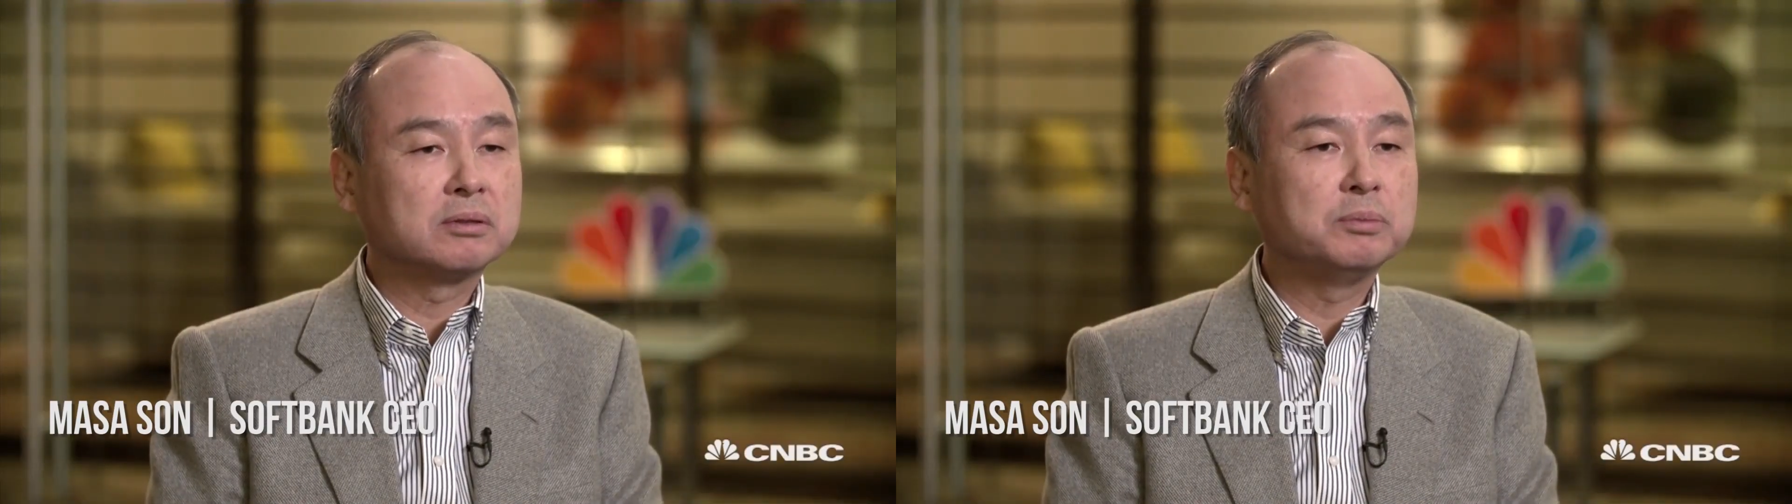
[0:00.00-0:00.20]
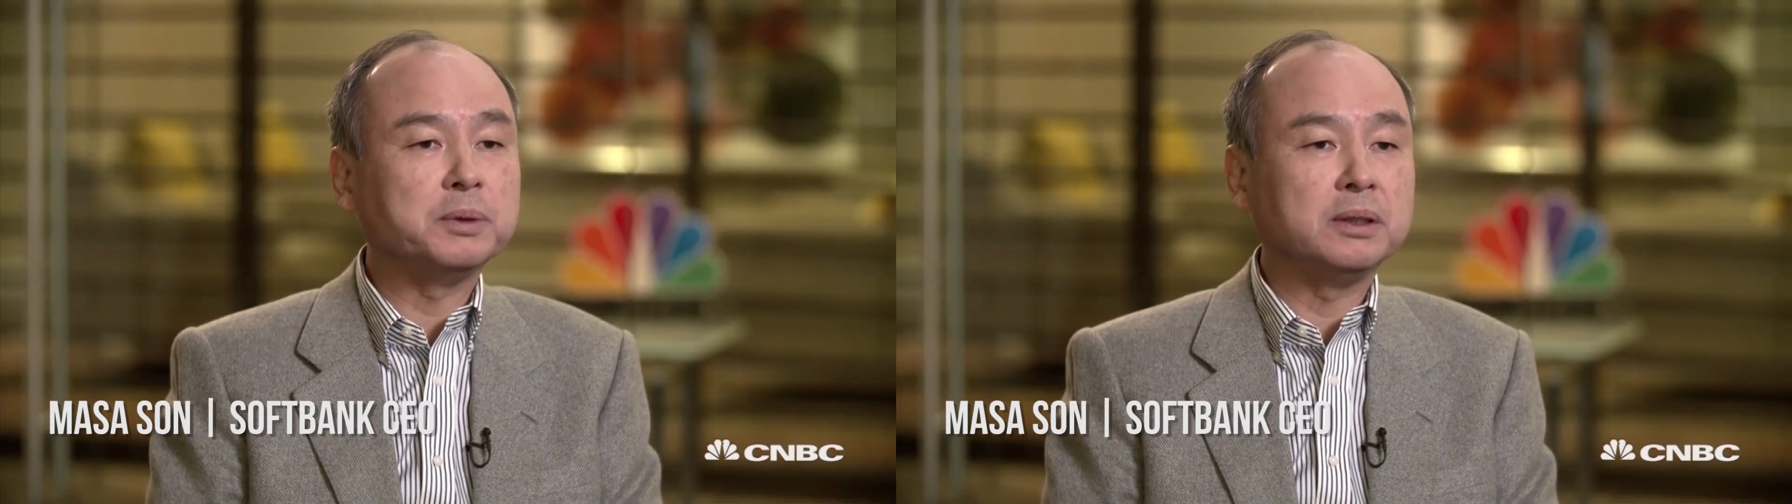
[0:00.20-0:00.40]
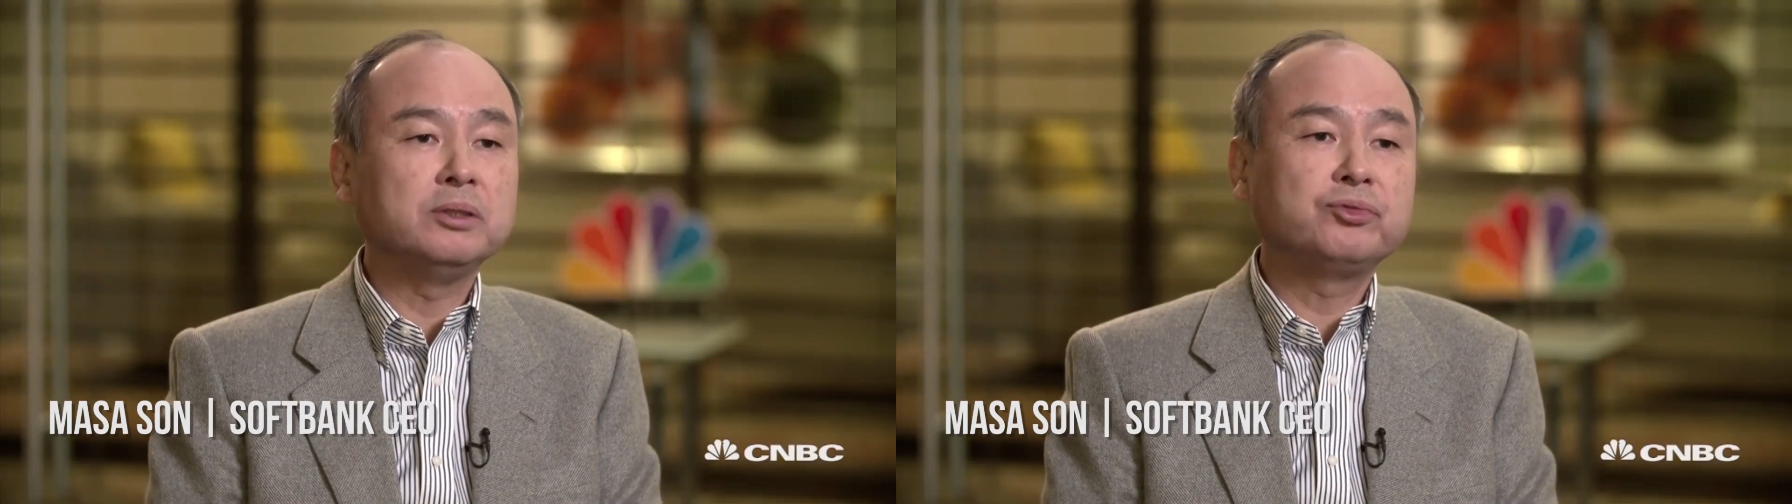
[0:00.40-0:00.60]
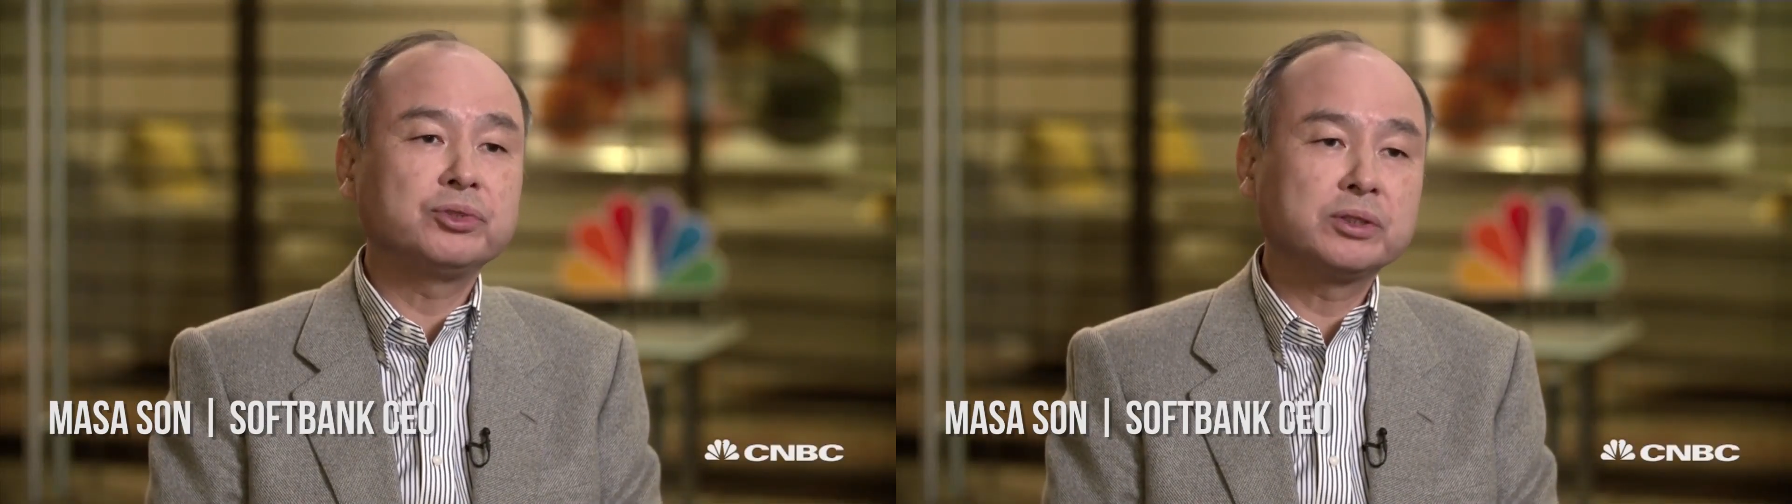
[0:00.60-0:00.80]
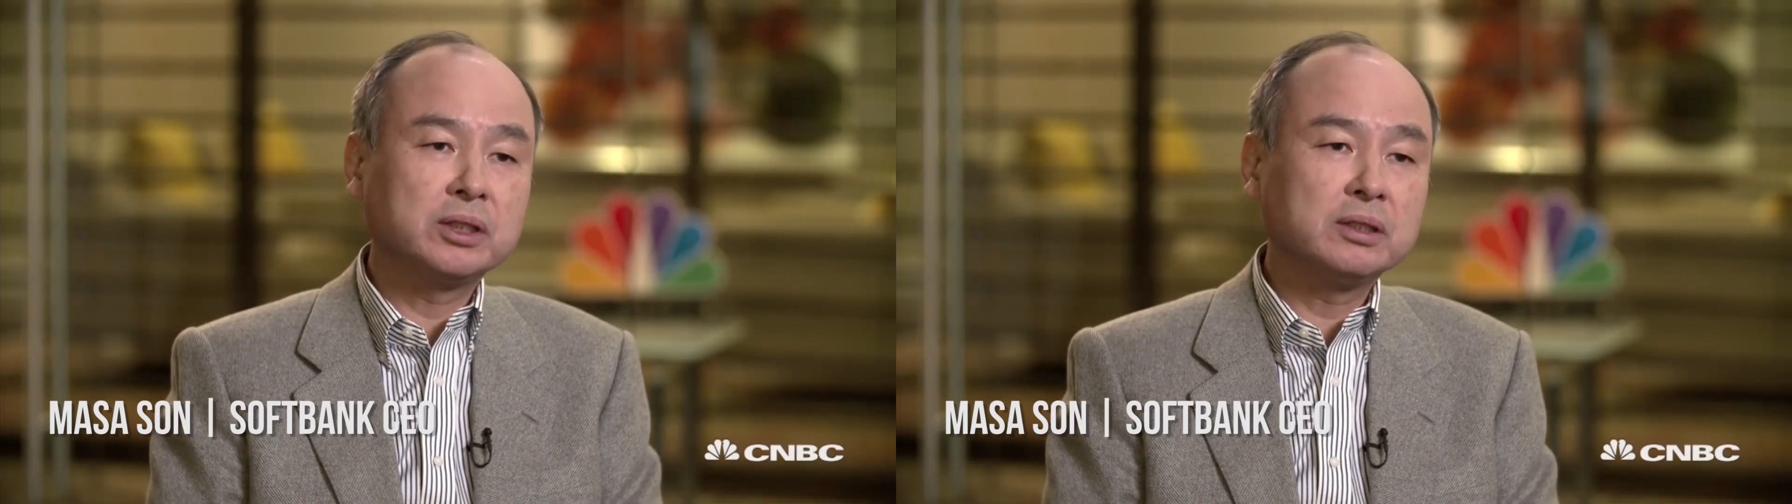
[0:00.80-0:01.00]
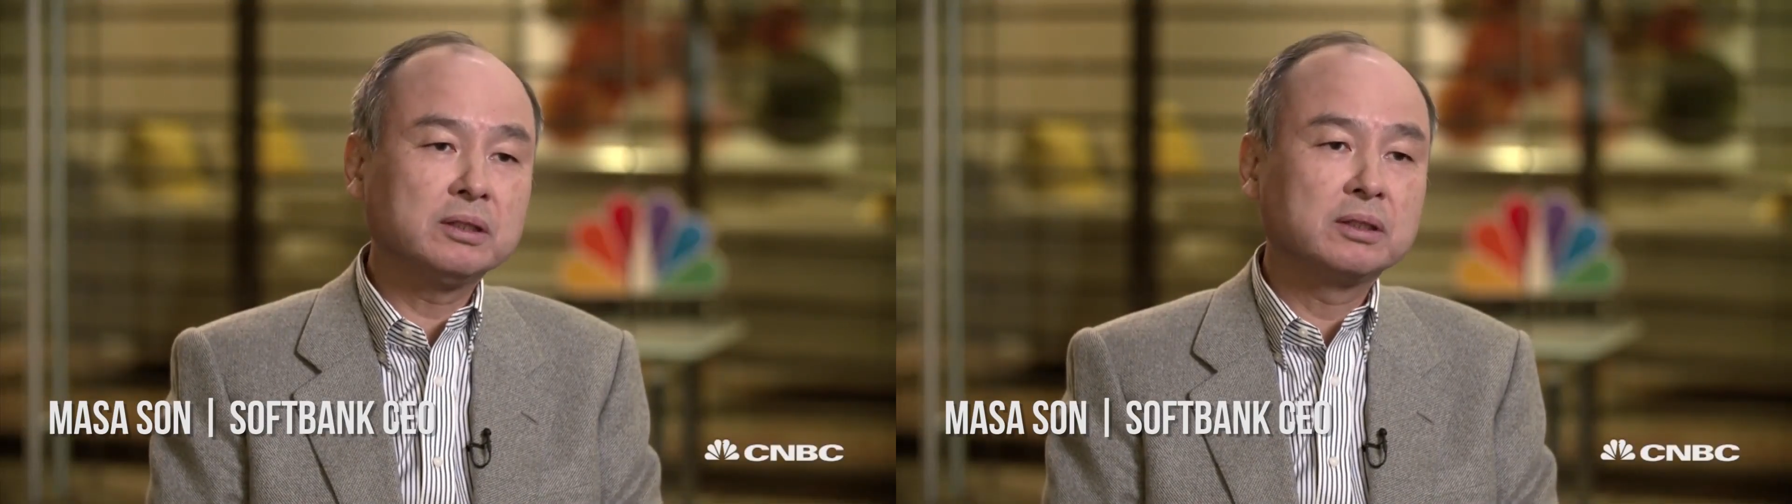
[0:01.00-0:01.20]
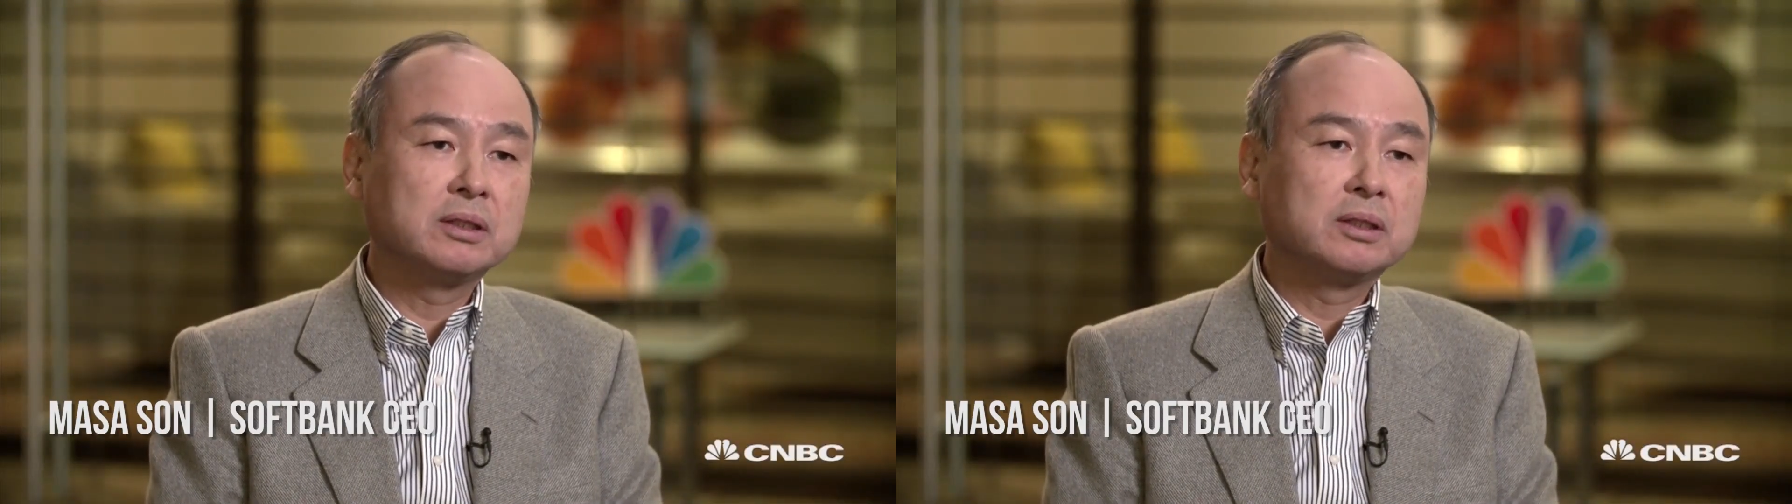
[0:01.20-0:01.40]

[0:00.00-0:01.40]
could be interesting.